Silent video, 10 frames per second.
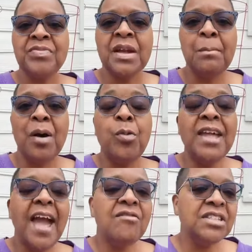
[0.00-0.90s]
but we
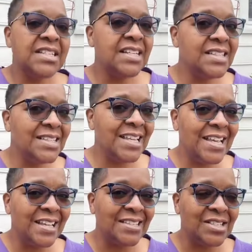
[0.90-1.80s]
haven't done the
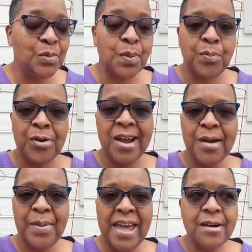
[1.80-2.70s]
things to
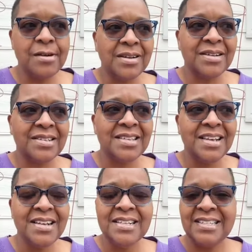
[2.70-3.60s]
prepare us
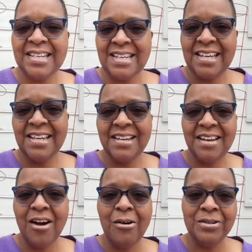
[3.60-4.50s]
to get
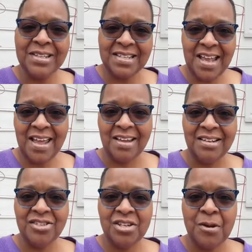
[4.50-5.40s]
on the
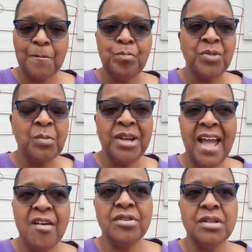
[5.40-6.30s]
stage. We
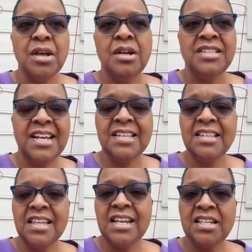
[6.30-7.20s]
haven't done the
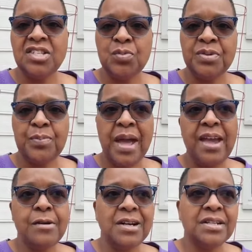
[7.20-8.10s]
things to
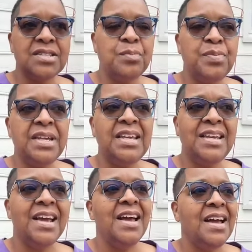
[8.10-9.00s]
prepare us to be
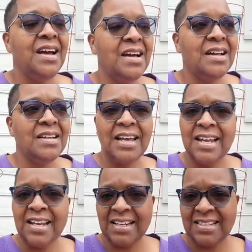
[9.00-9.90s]

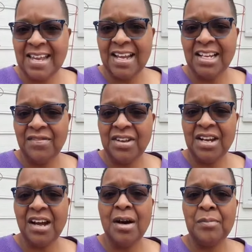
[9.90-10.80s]
an executive in a
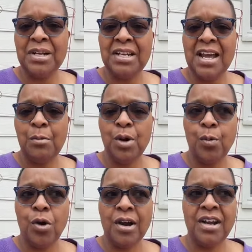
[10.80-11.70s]
company that we're
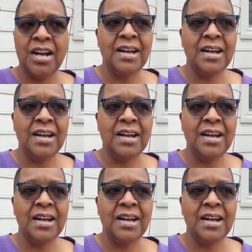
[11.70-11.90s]
working